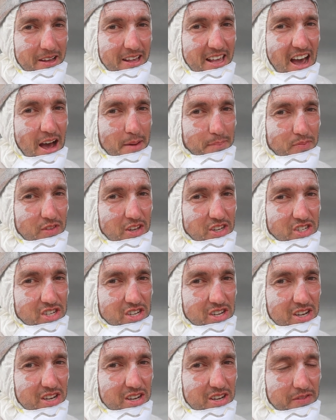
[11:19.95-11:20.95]
gap
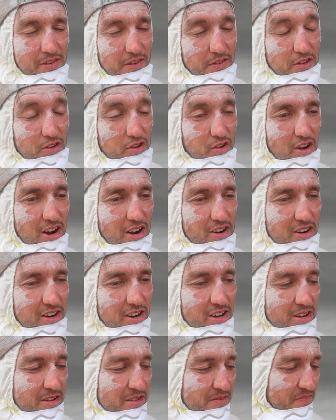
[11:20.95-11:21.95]
that's
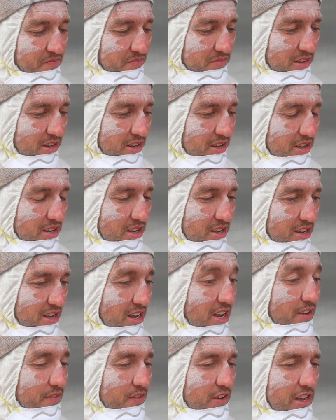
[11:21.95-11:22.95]
5200,
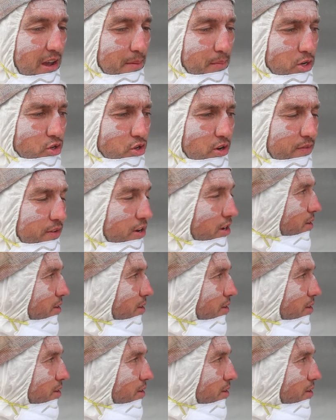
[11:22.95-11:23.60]
if you get my drift.